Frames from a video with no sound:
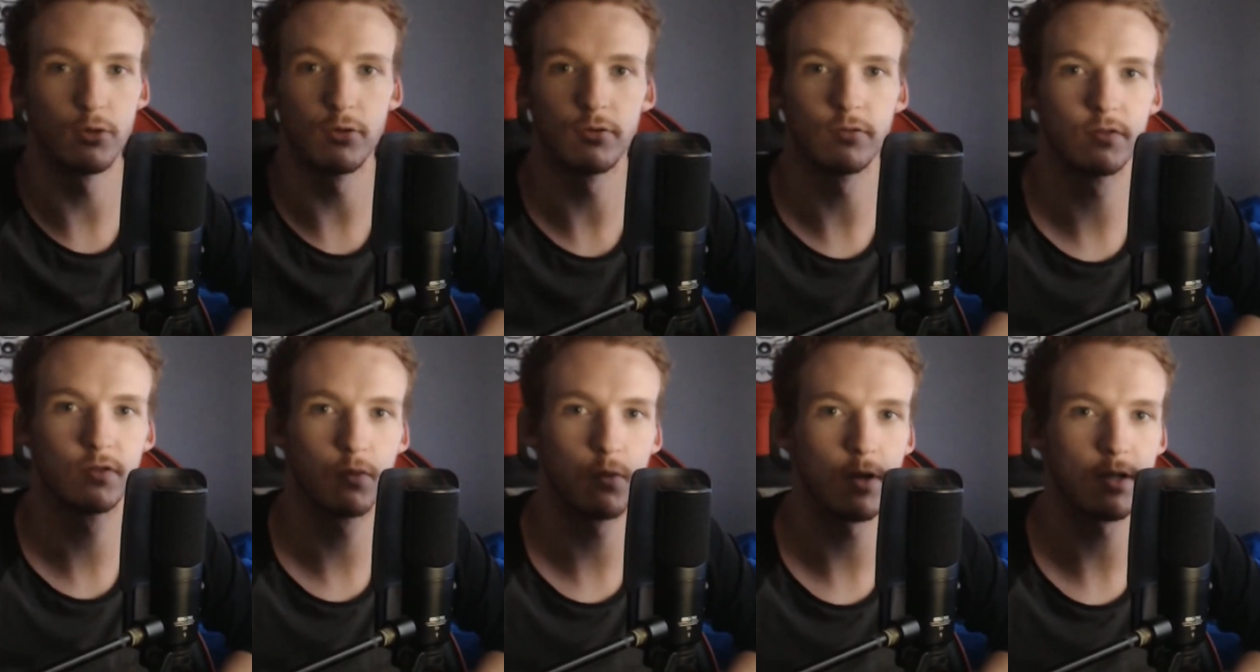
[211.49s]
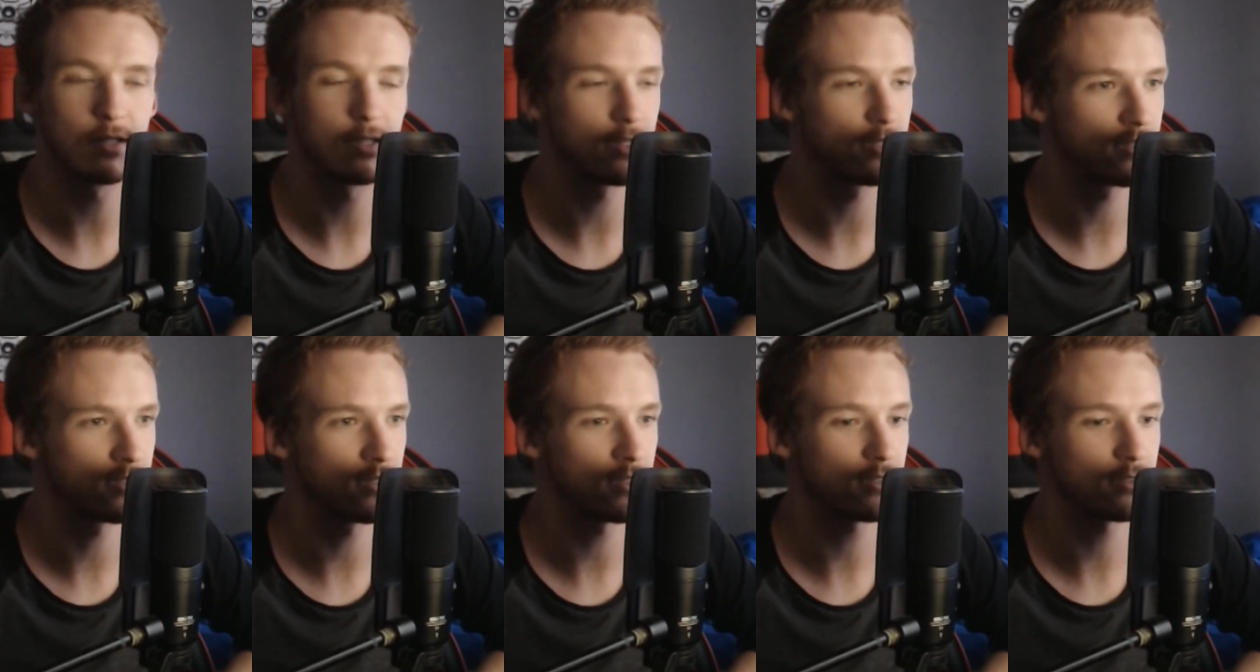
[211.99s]
June
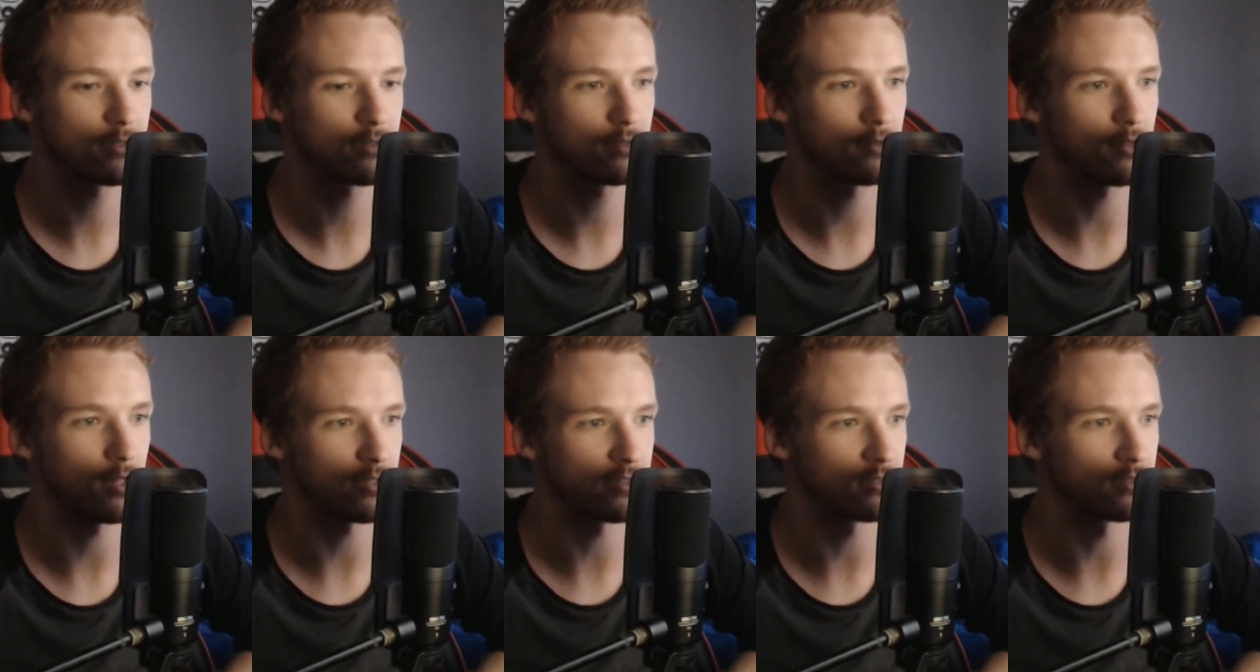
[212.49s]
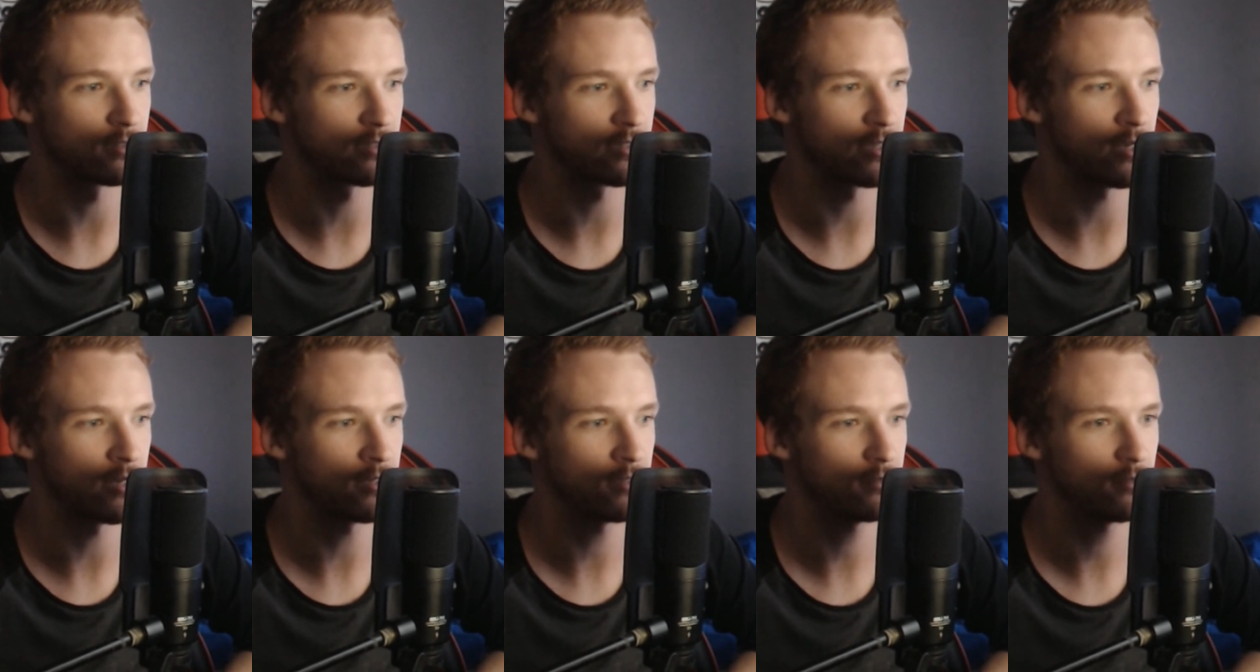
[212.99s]
26th. That's
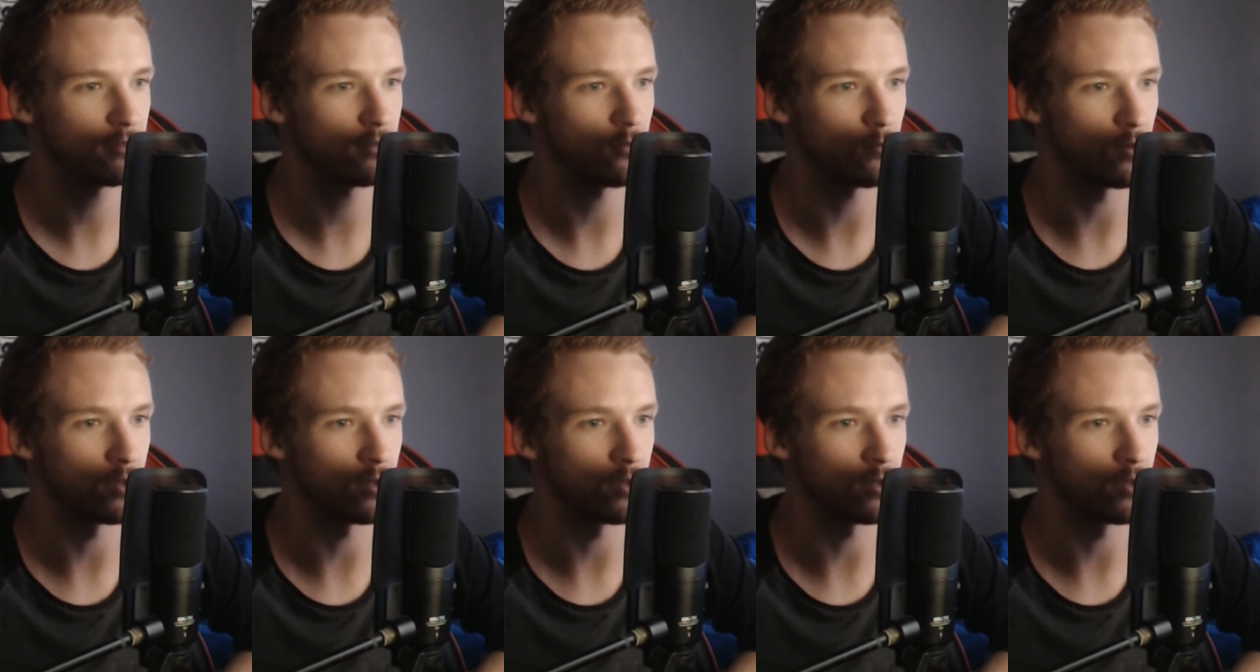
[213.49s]
insane.